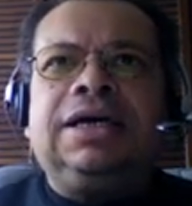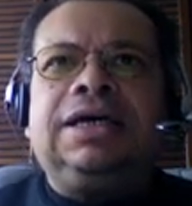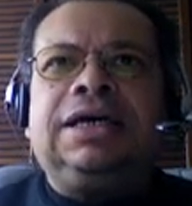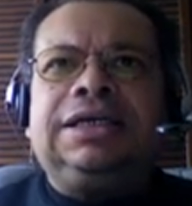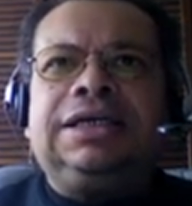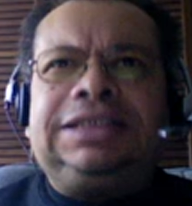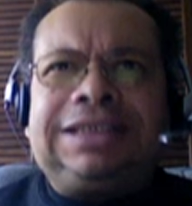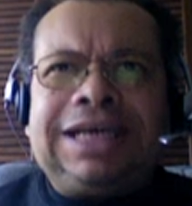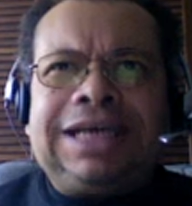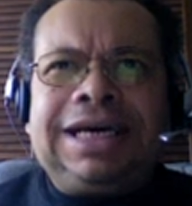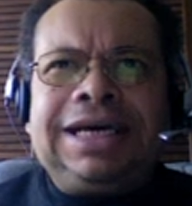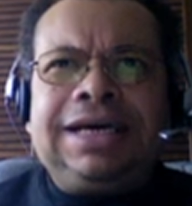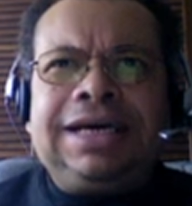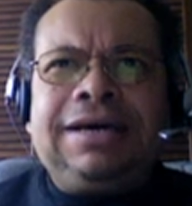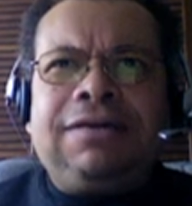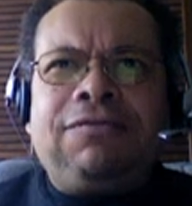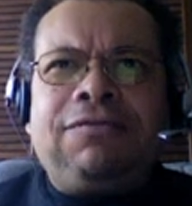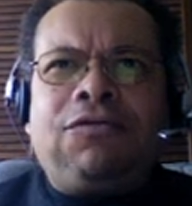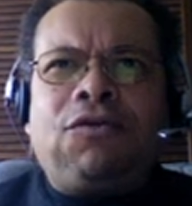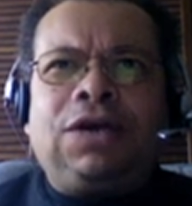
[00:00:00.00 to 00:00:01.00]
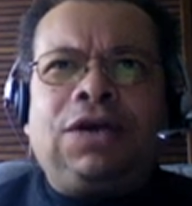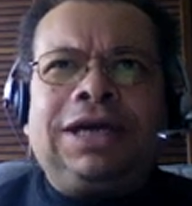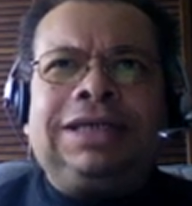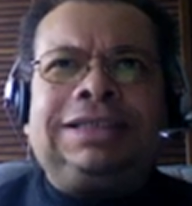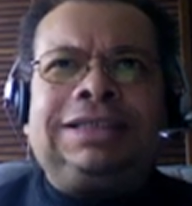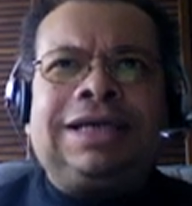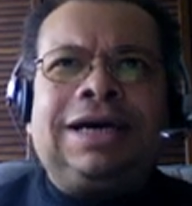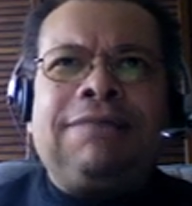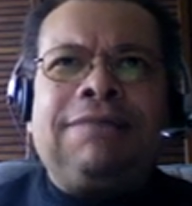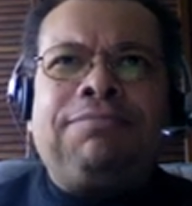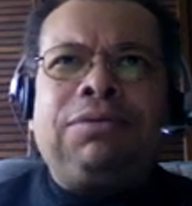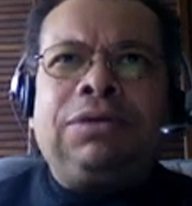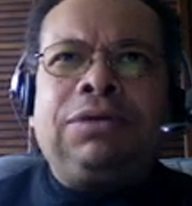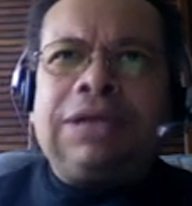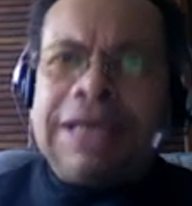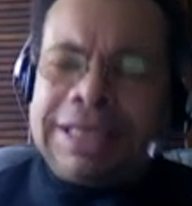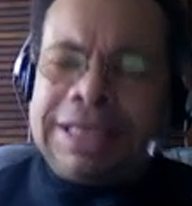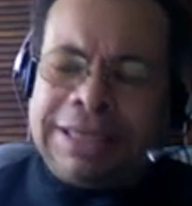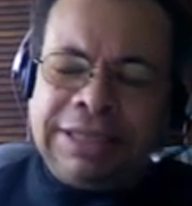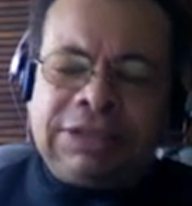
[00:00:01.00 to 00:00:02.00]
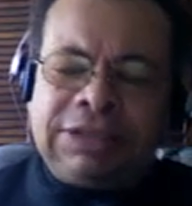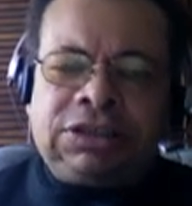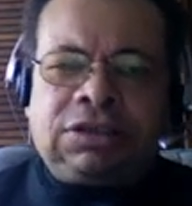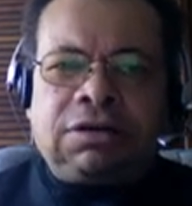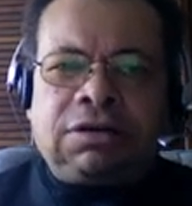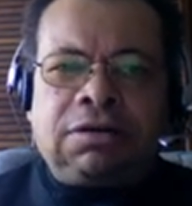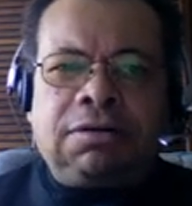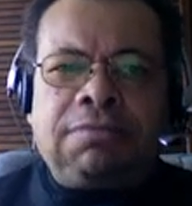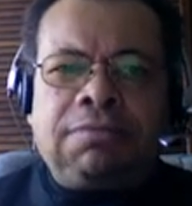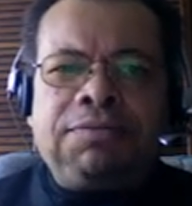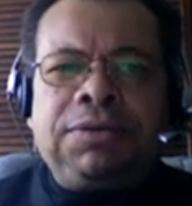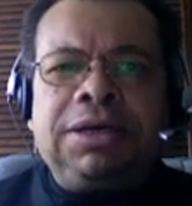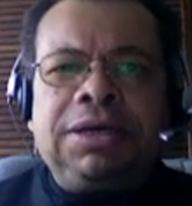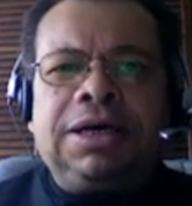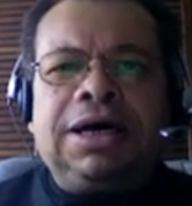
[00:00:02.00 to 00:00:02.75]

Say, for example, like this term,